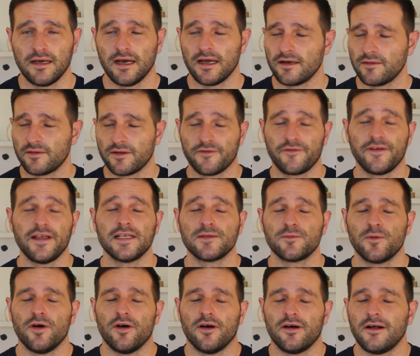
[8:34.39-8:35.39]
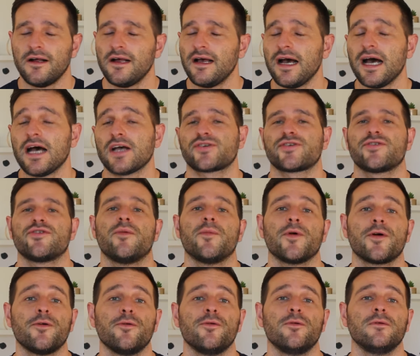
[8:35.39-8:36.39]
and the fees were
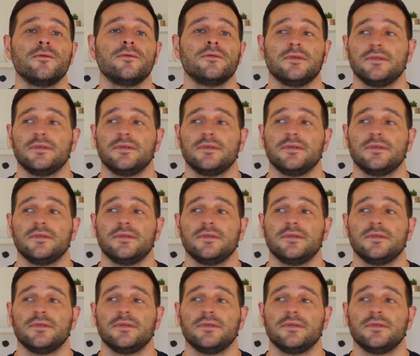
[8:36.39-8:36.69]
astronomical